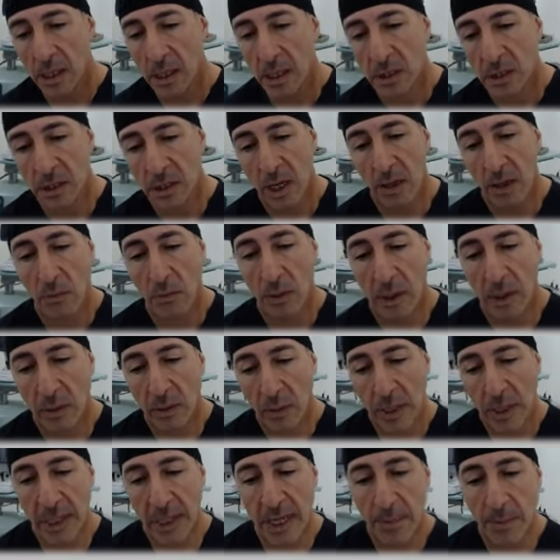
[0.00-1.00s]
So
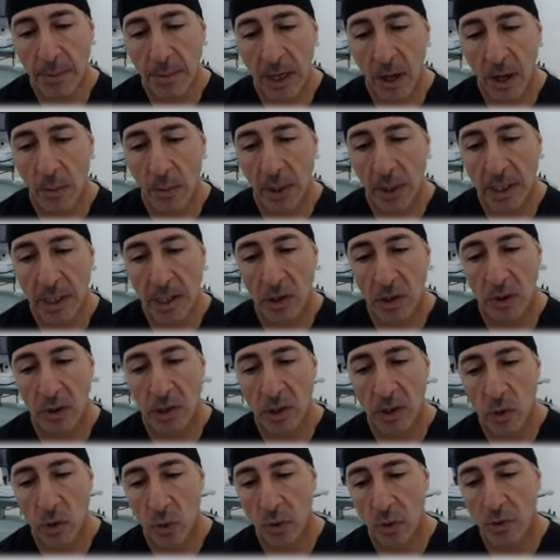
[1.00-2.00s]
we keep going until
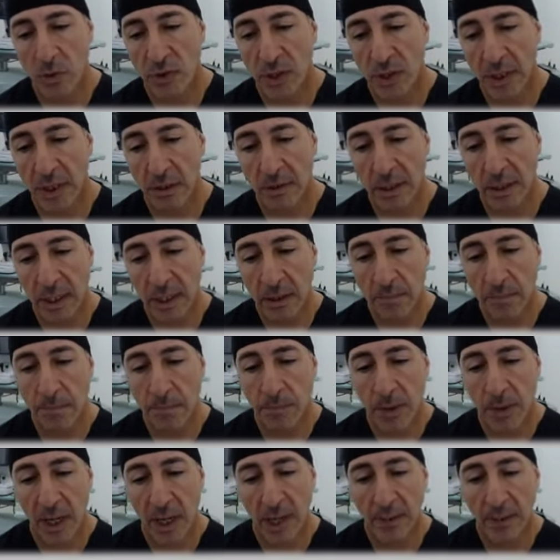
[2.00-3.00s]
it's all sealed in,
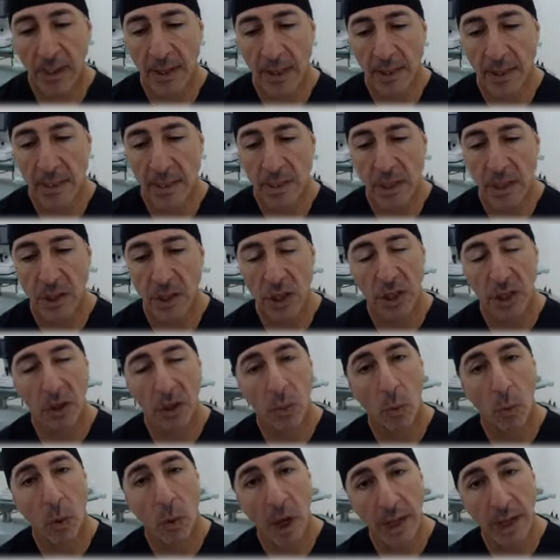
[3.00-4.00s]
and that's stitching the
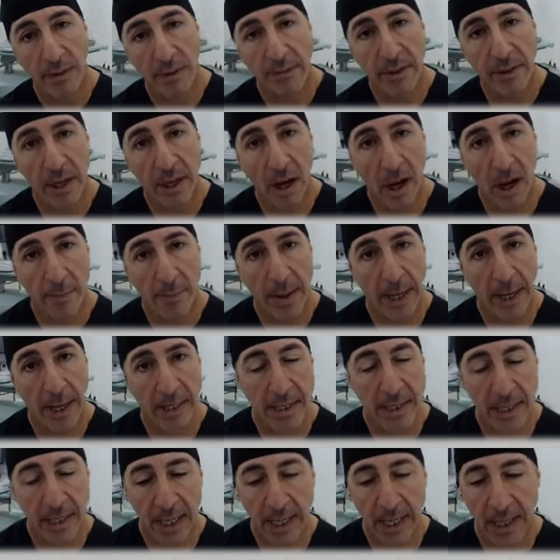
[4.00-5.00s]
white of the eye back
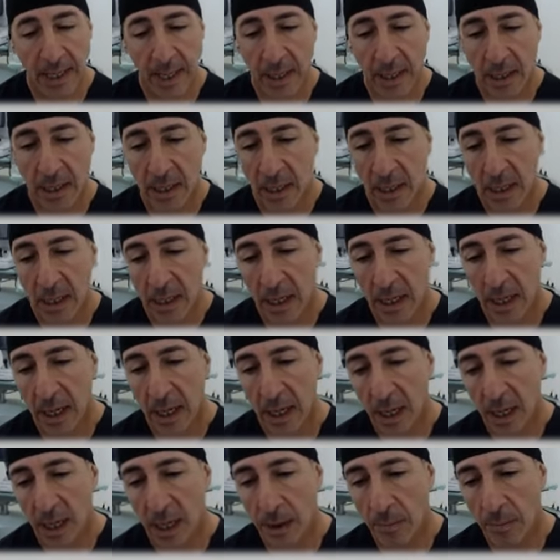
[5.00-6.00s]
together.
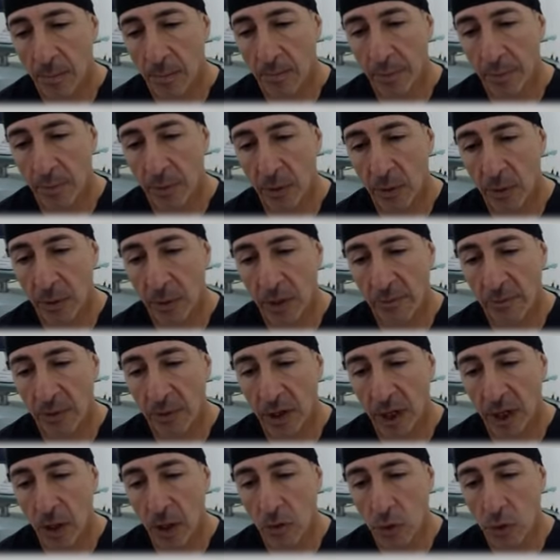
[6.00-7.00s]
Um, if
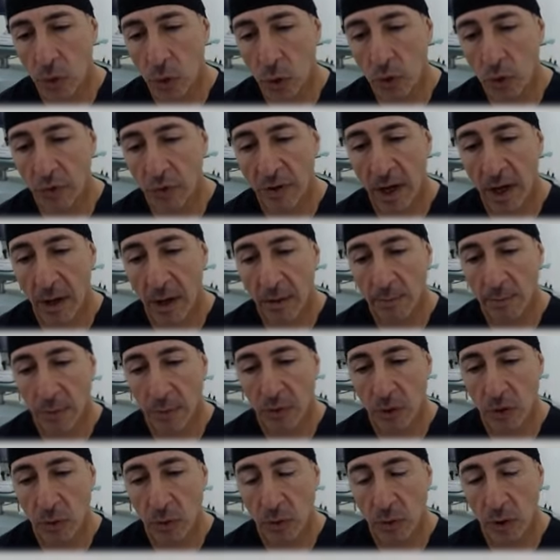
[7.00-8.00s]
you go too far and
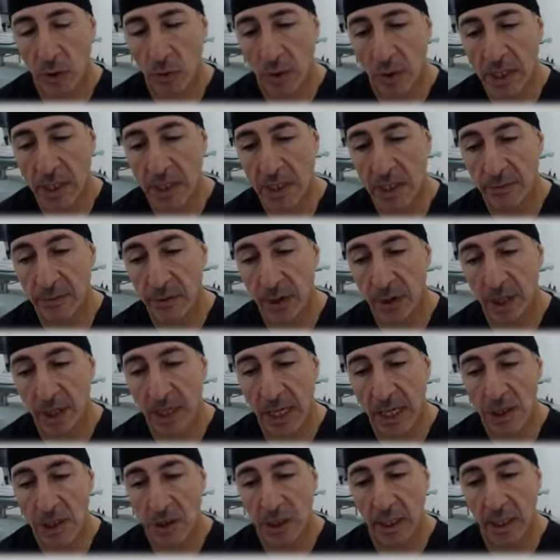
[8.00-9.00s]
be too aggressive, you can
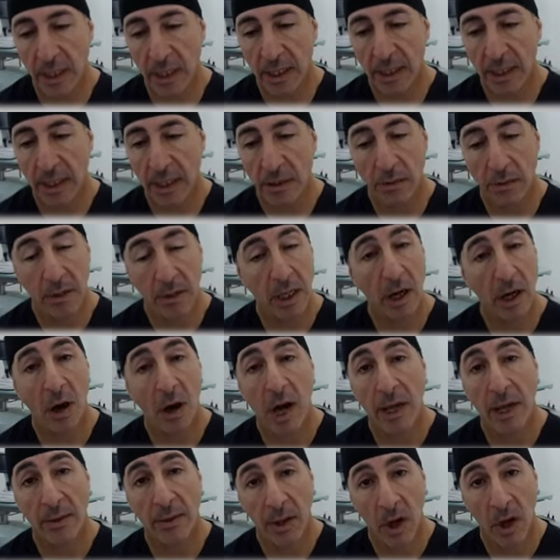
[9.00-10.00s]
actually kill the
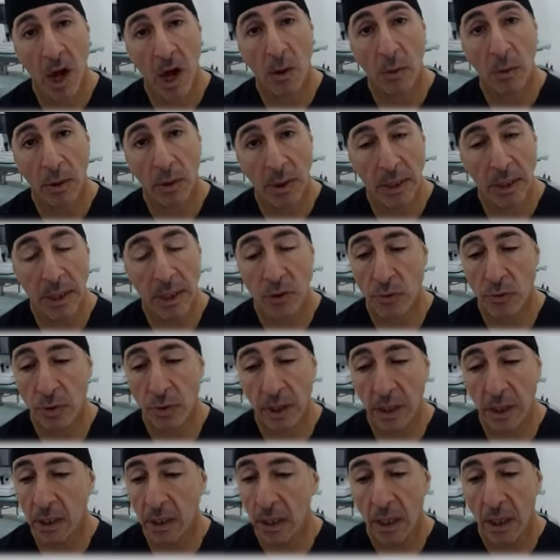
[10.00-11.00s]
eye and the eye will
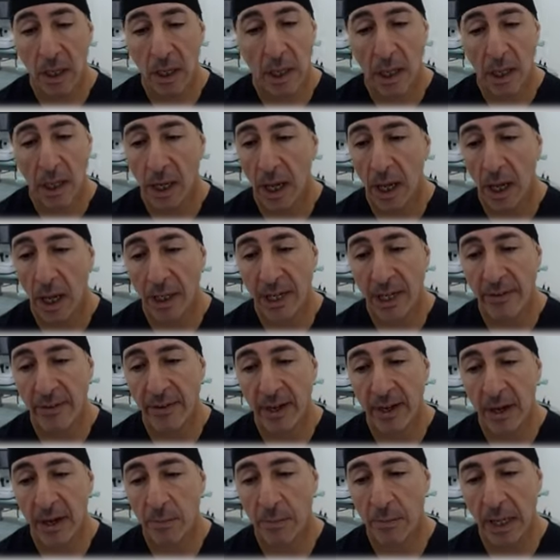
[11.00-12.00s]
literally uh, never
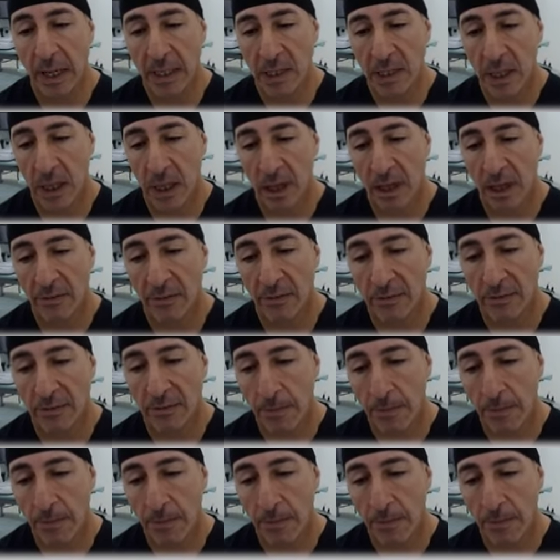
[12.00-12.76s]
come back to life.